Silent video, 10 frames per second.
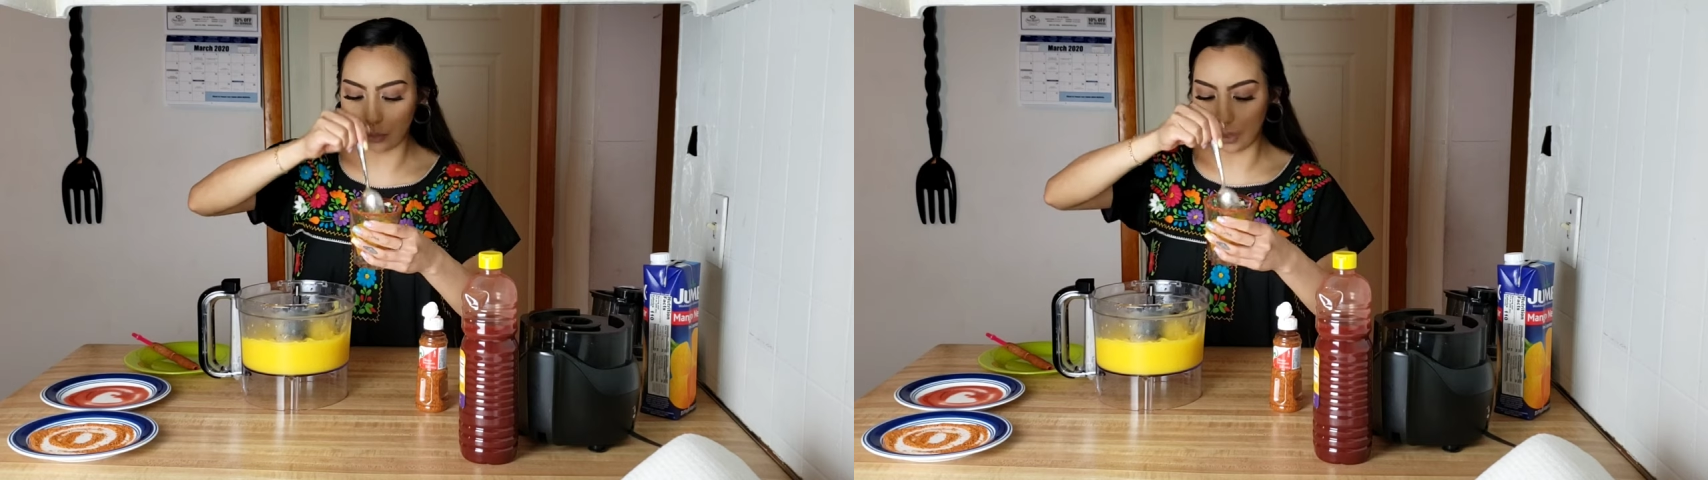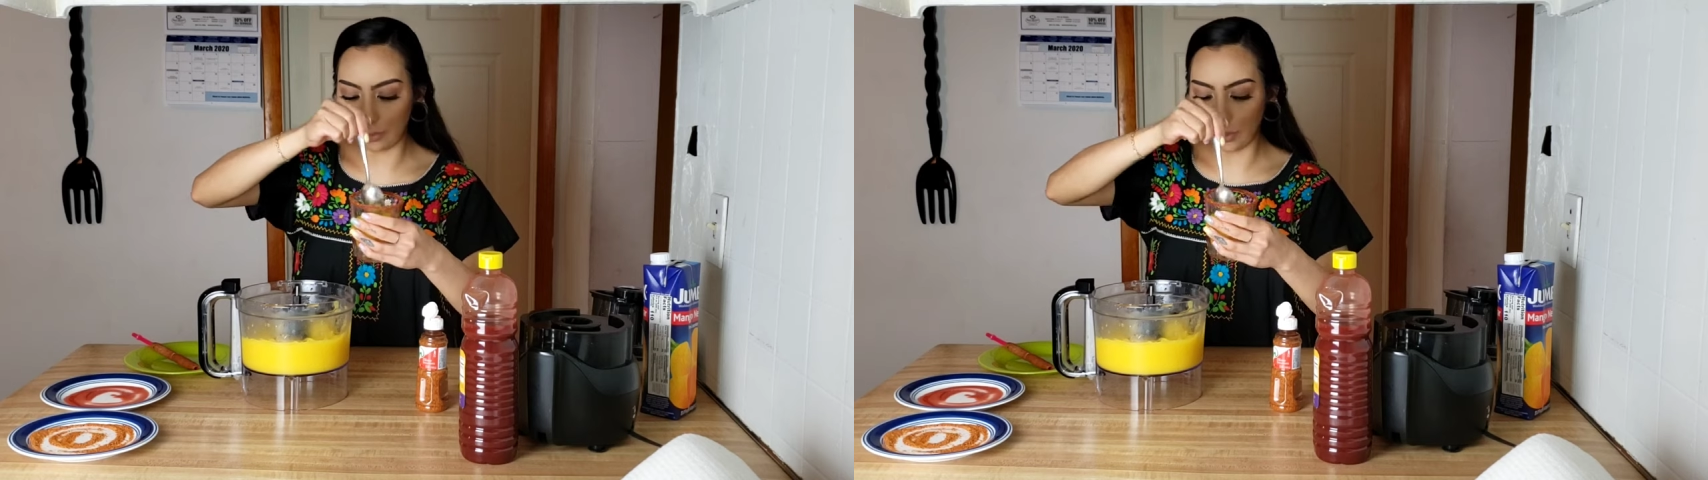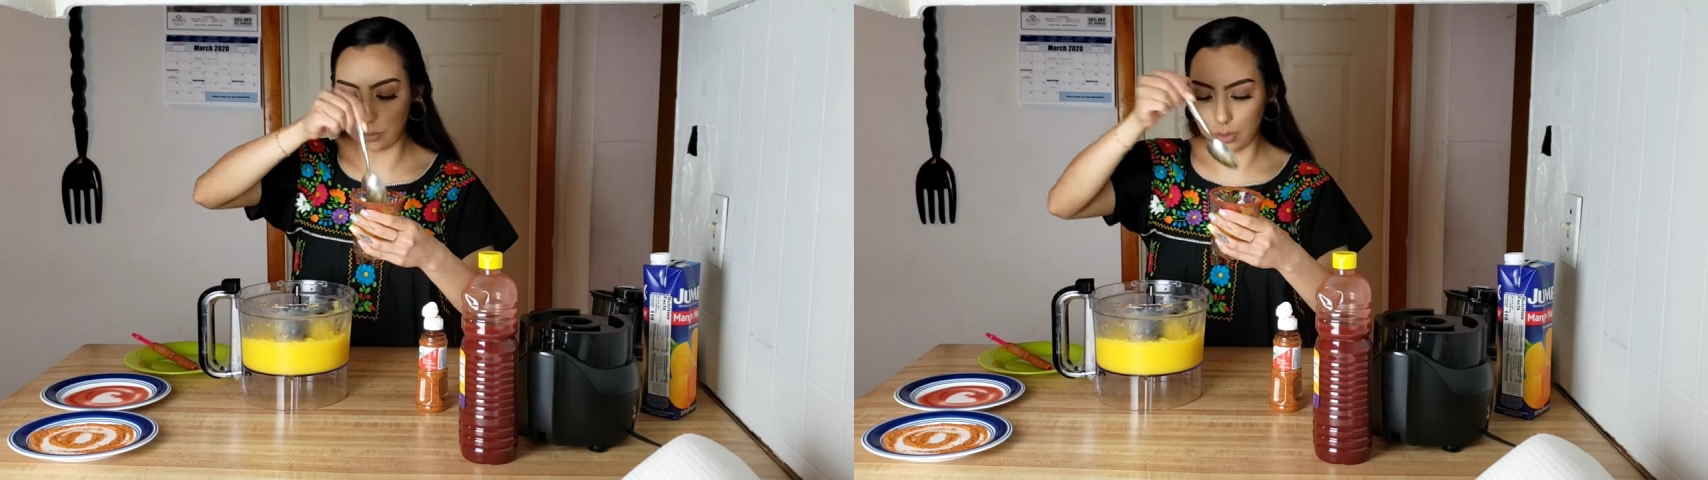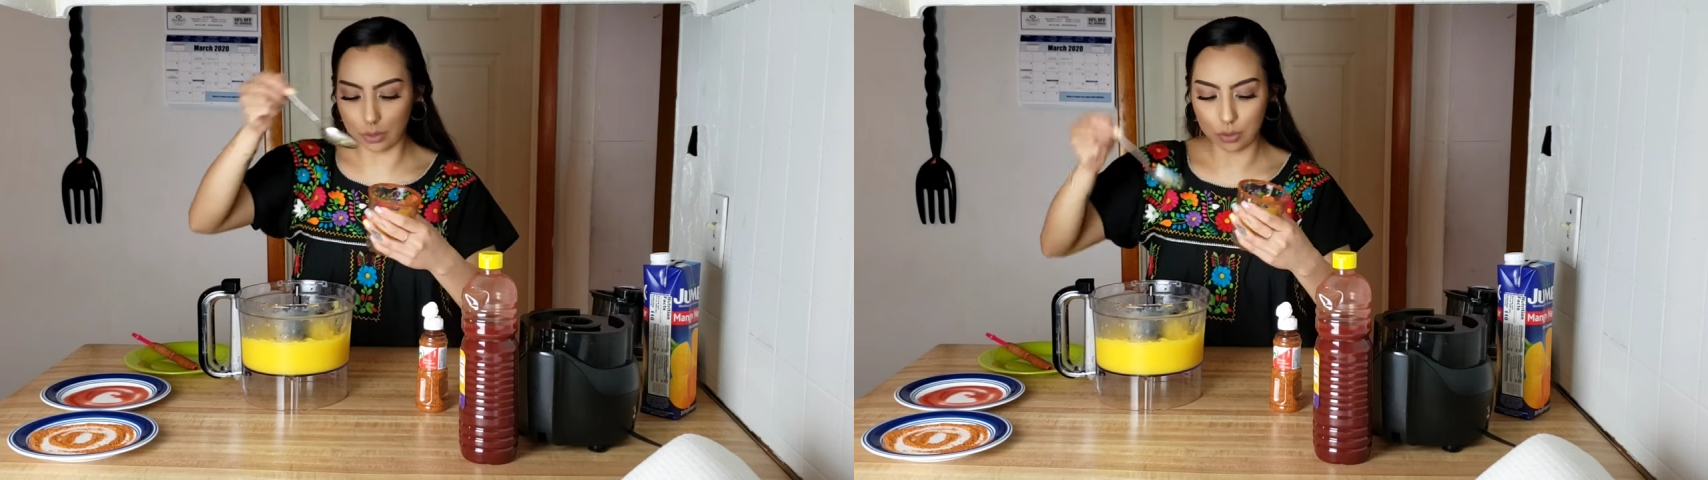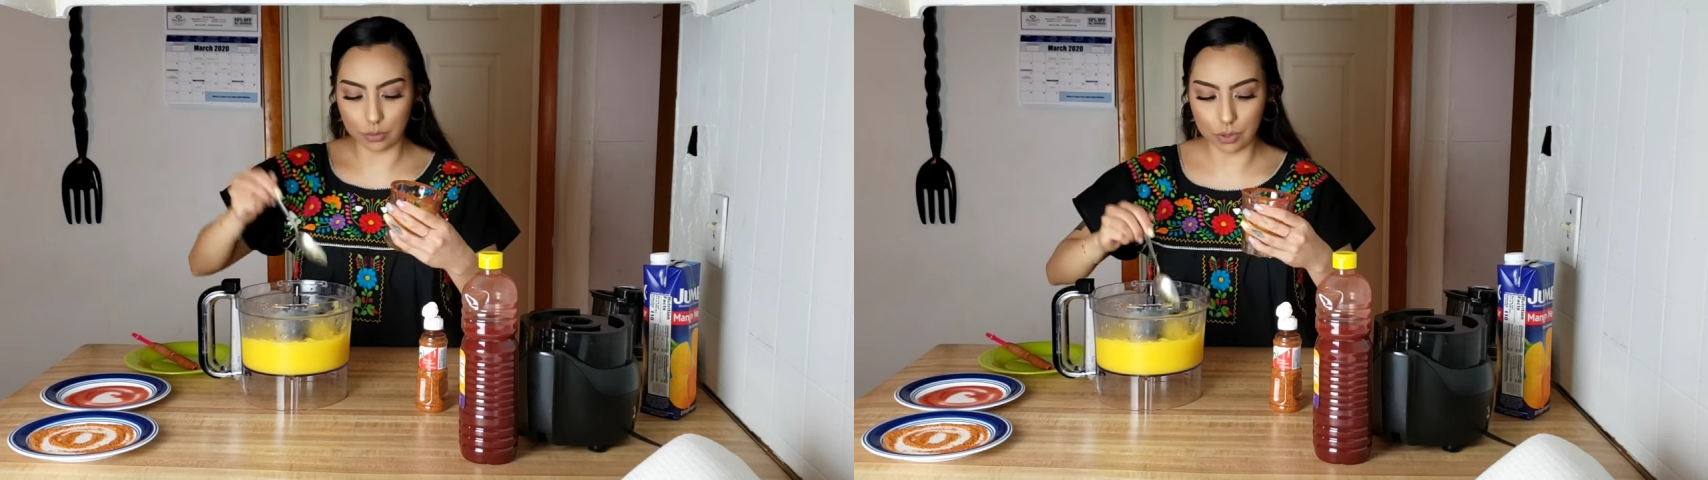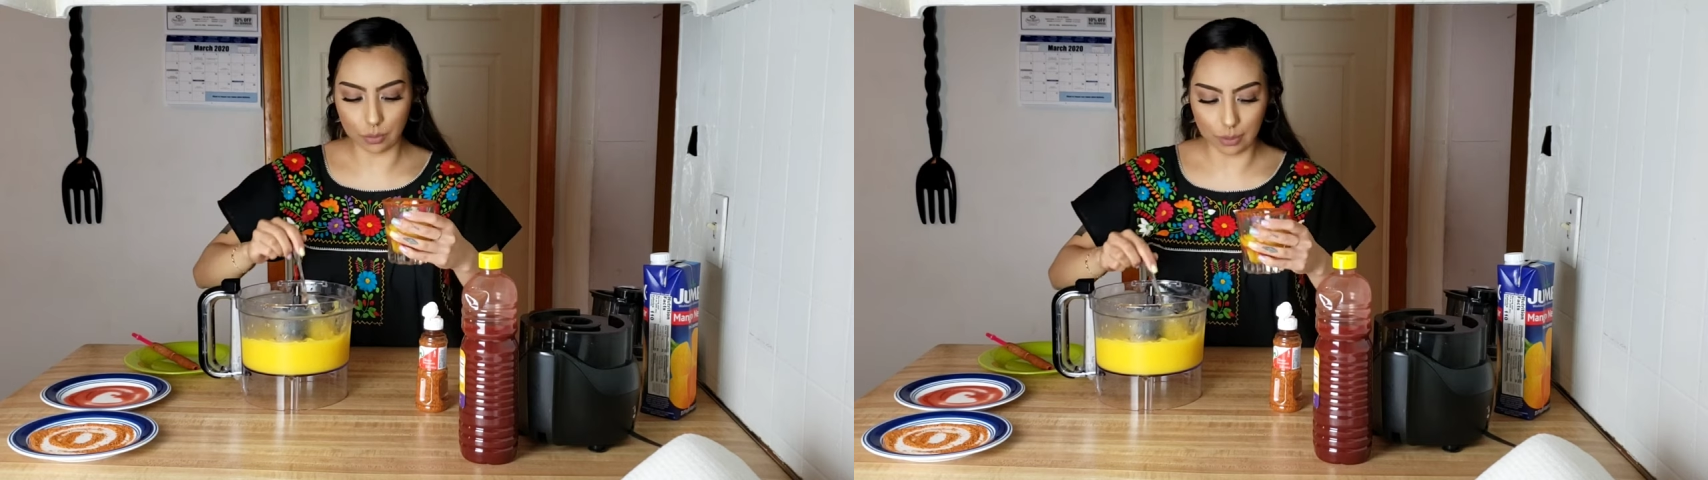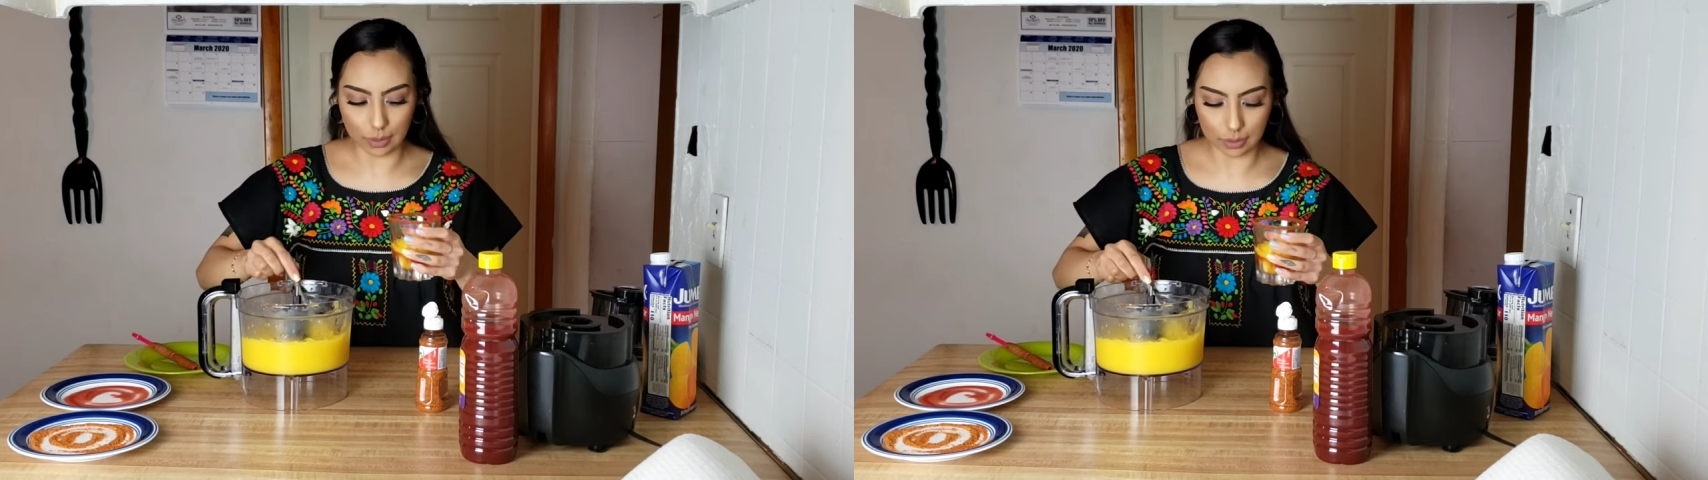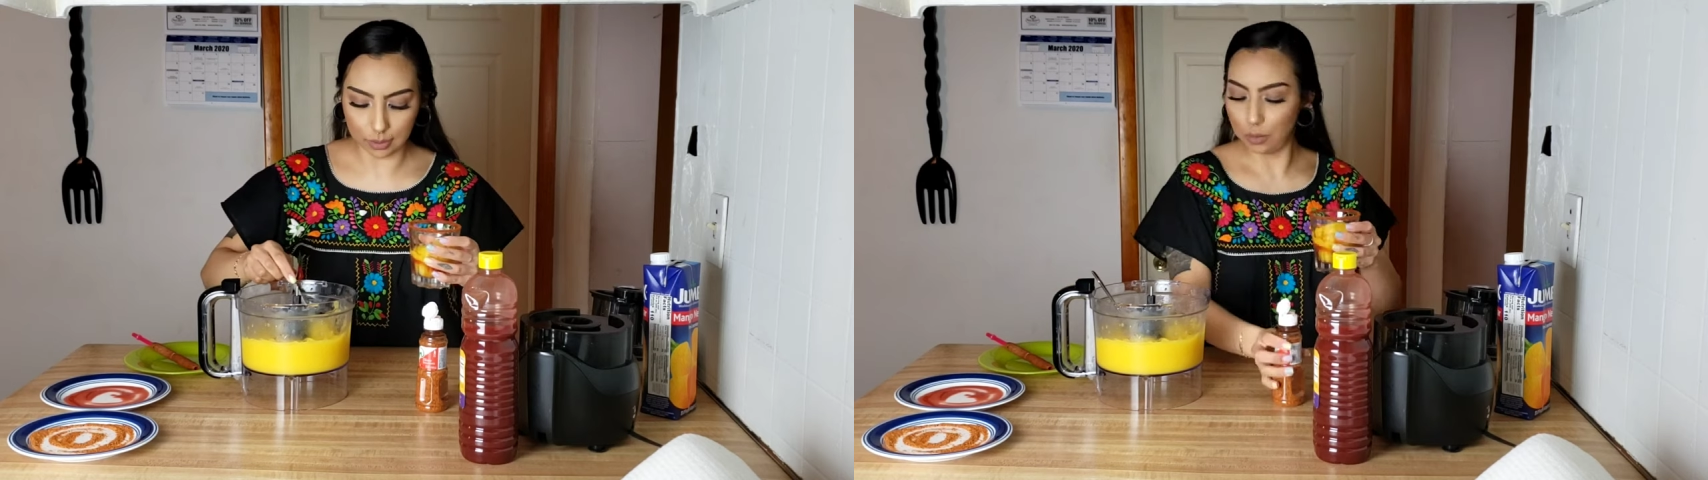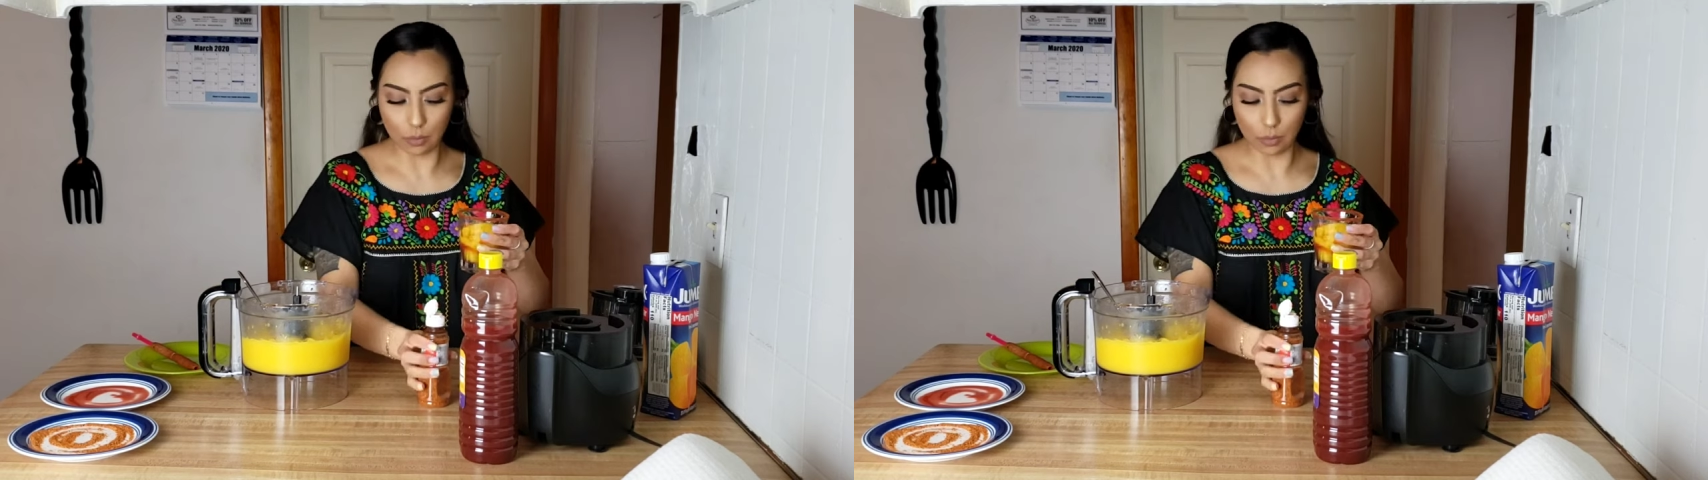whatever you want to do to it.